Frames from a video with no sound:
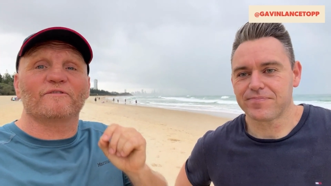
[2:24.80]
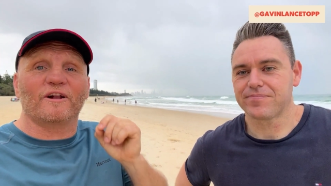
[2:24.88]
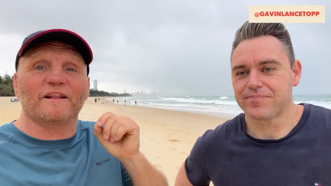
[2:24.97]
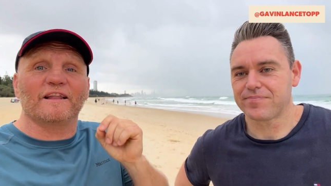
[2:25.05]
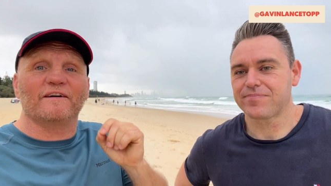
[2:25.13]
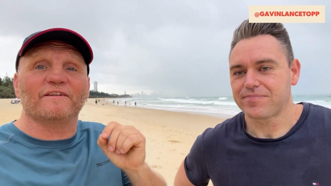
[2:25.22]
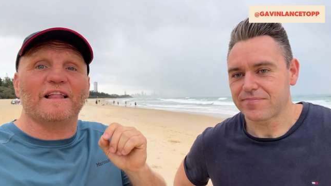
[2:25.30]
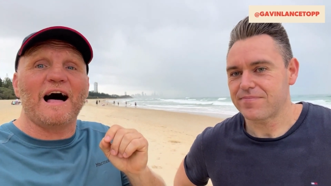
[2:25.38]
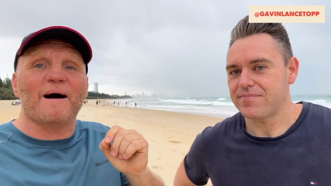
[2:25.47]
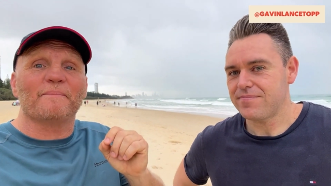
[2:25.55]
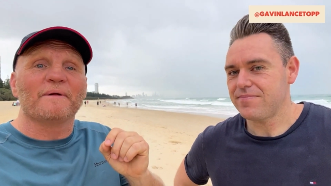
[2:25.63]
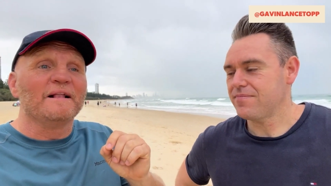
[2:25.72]
Speaker 1: got to level
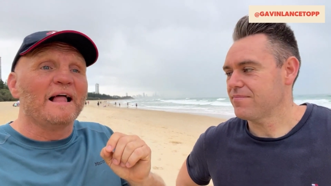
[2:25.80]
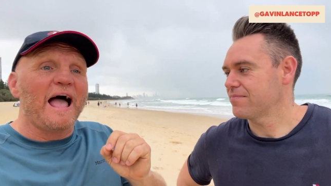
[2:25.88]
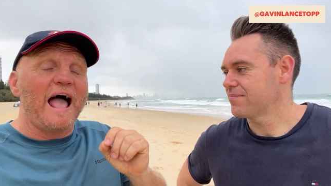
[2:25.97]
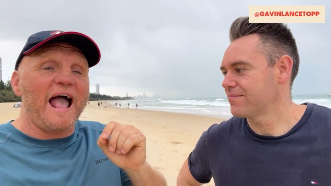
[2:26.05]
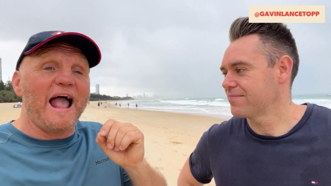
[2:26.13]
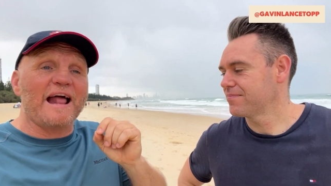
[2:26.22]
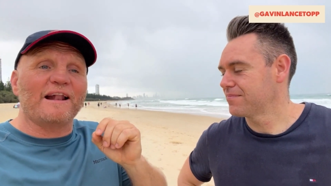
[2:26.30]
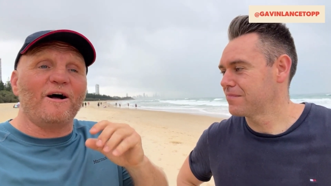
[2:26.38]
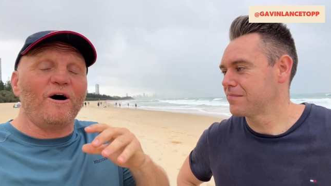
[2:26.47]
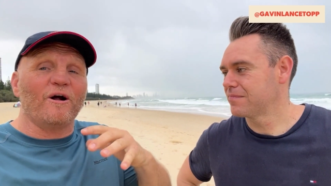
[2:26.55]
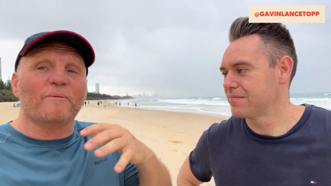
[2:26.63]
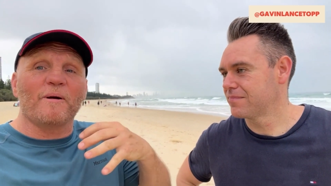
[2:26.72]
up. And
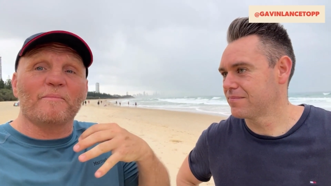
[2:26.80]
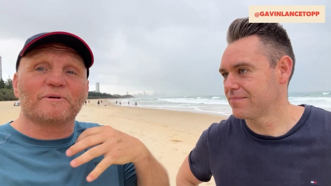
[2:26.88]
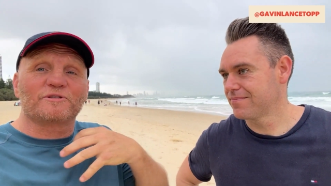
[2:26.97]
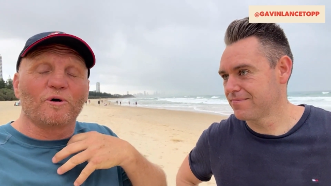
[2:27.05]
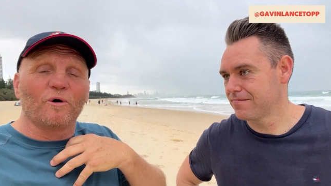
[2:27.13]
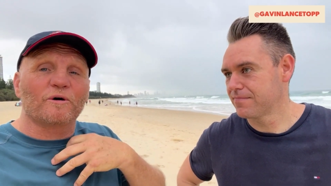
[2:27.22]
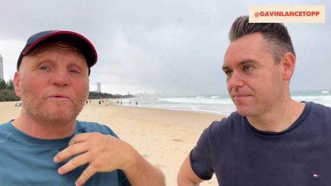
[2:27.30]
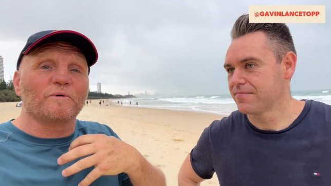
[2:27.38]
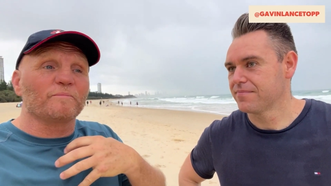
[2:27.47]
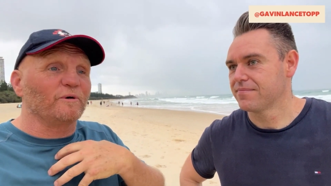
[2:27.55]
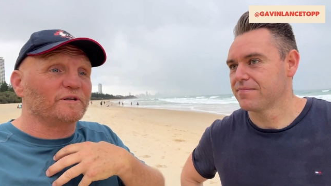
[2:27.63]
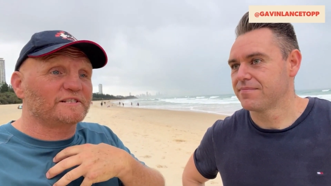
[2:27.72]
I remember
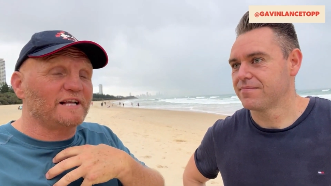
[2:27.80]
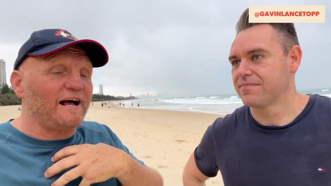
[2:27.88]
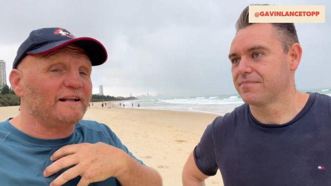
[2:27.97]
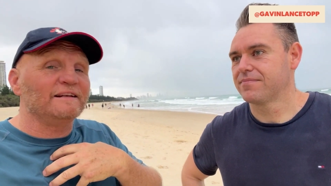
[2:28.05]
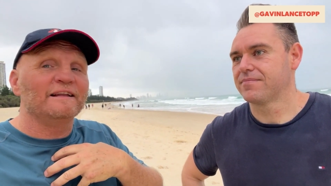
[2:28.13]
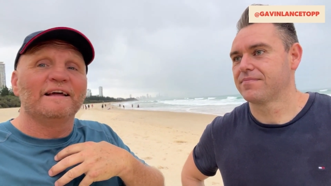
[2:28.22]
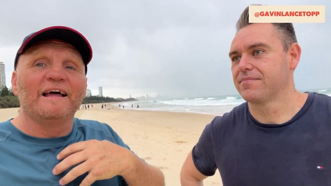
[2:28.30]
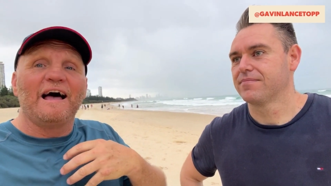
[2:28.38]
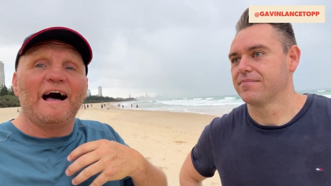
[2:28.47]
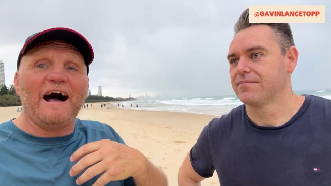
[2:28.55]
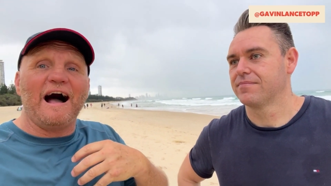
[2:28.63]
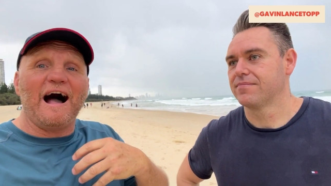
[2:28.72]
talking with my son,
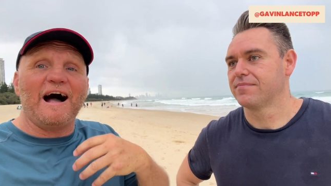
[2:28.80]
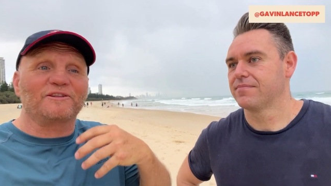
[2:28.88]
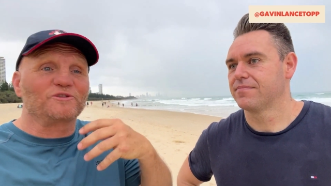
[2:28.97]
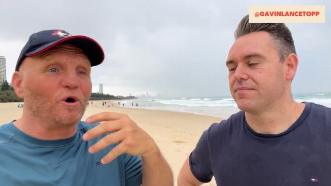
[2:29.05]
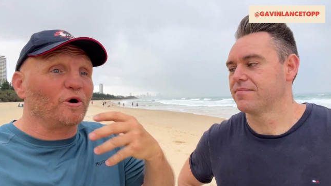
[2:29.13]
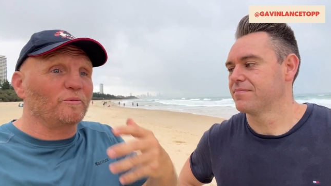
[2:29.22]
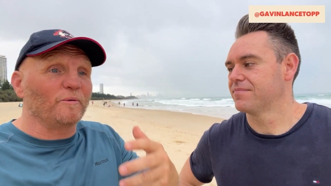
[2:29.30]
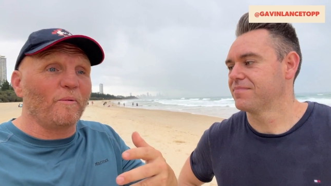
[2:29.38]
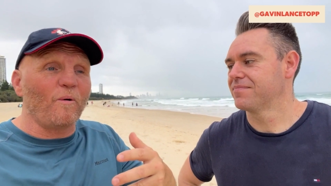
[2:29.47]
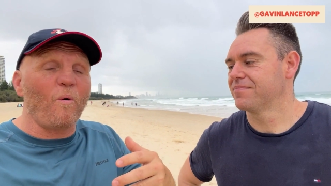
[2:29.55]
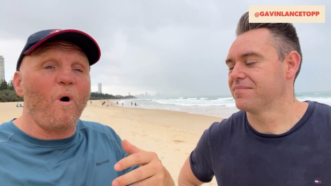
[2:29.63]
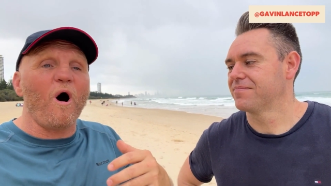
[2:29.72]
uh, talking
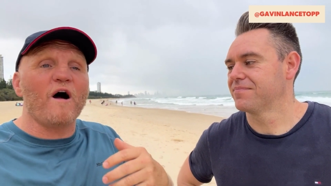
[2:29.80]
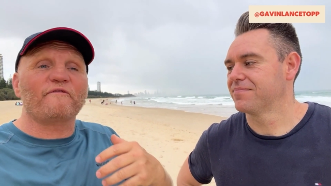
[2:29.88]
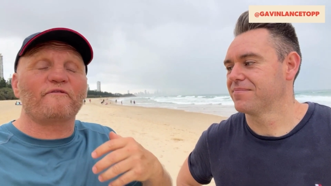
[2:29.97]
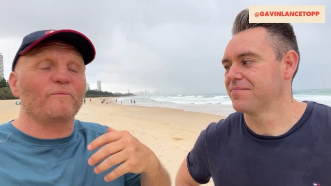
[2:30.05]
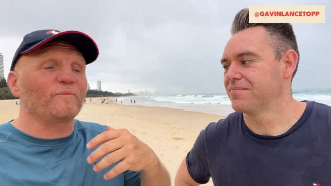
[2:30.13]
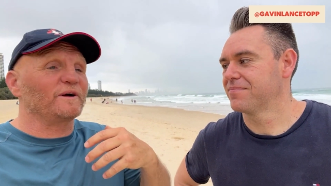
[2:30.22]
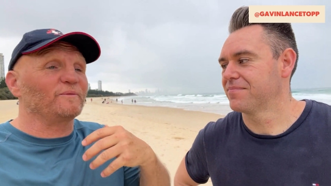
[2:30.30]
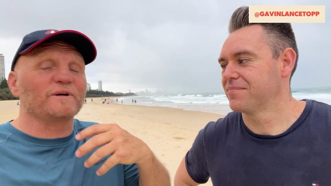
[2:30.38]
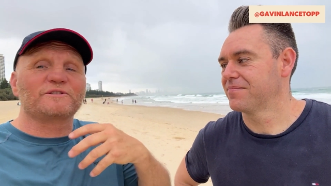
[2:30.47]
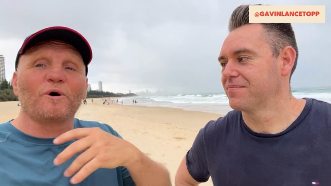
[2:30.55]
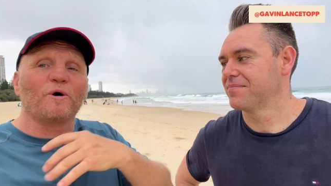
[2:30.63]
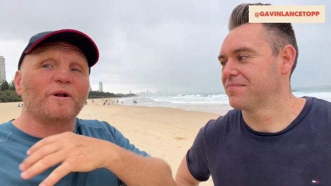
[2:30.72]
with my wife, and we're,
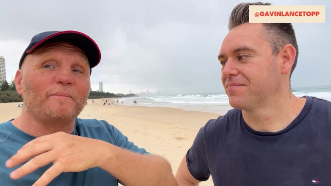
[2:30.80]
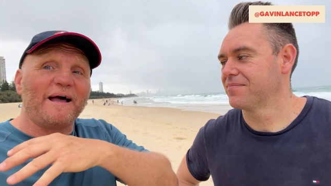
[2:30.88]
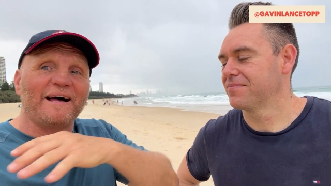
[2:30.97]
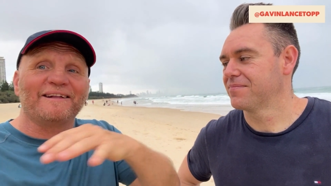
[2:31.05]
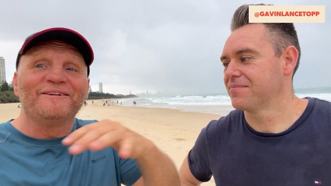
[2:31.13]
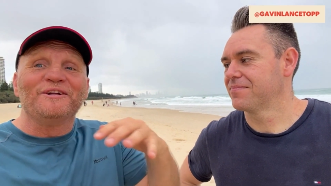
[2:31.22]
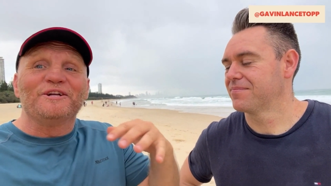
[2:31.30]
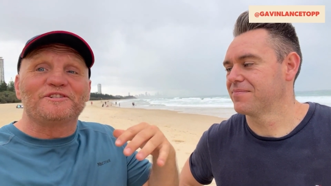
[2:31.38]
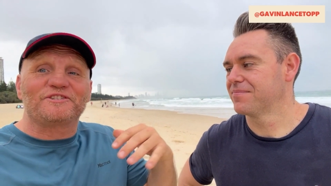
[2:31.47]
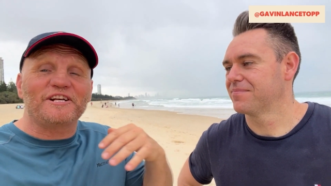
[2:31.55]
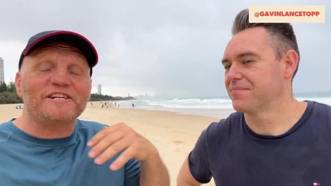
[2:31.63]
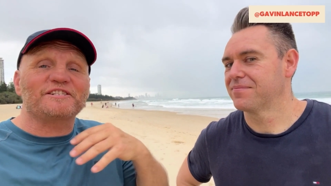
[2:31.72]
we're talking about
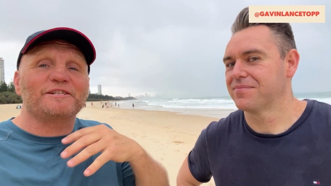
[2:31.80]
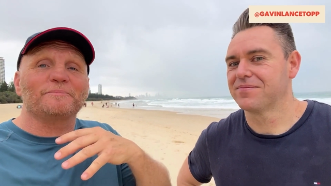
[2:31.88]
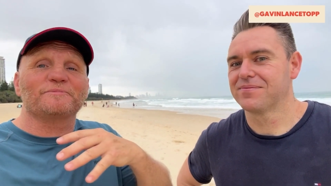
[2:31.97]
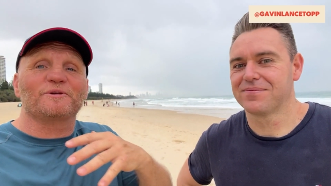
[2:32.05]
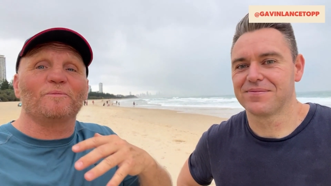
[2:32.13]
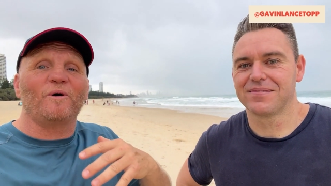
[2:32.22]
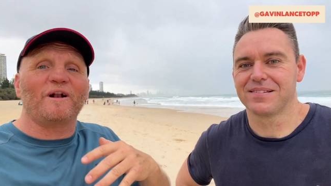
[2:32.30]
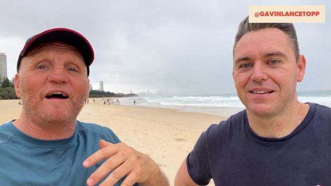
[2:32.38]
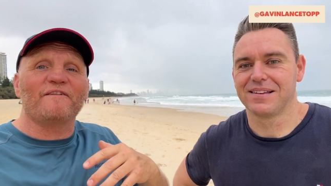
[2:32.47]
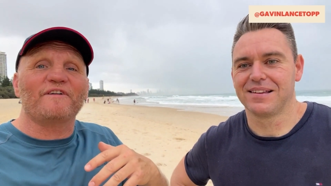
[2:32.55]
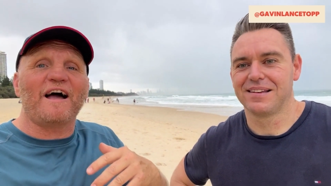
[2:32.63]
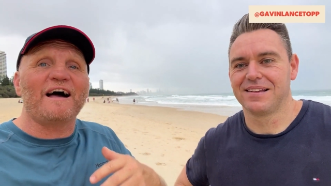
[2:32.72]
systems and what
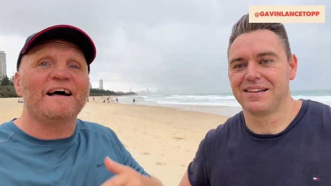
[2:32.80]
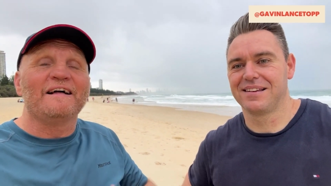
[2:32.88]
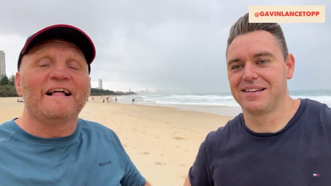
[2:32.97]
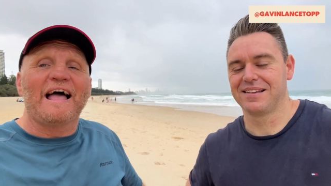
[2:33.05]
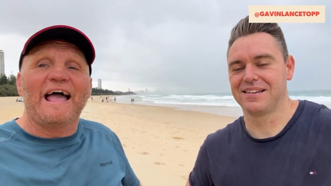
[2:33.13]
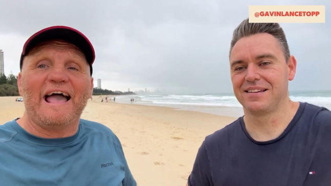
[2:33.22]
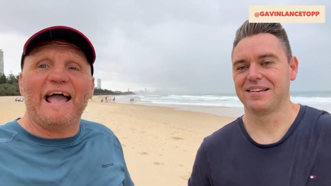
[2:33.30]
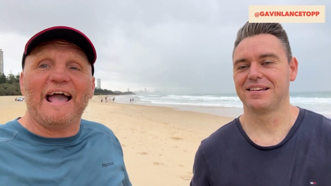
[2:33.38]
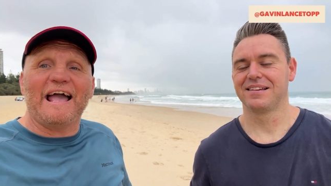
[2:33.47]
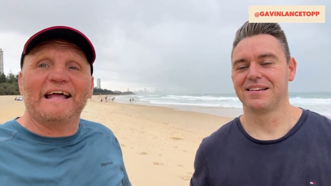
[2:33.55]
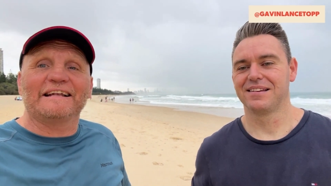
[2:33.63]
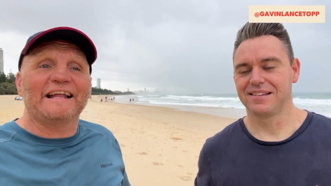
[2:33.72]
have you.
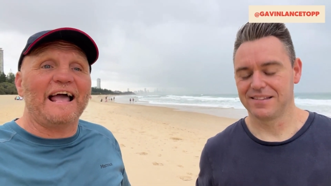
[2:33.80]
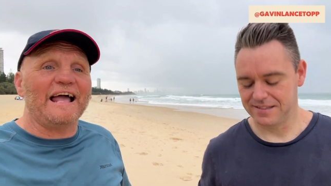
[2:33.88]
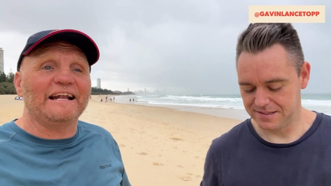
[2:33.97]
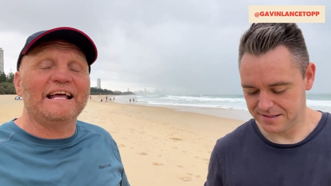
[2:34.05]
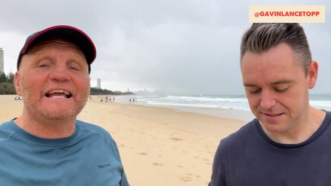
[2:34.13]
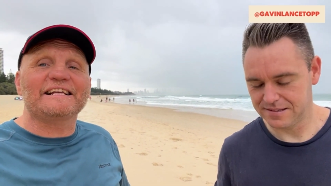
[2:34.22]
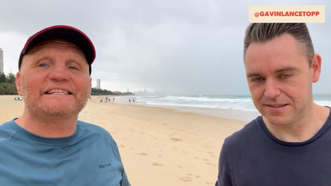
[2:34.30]
And, and he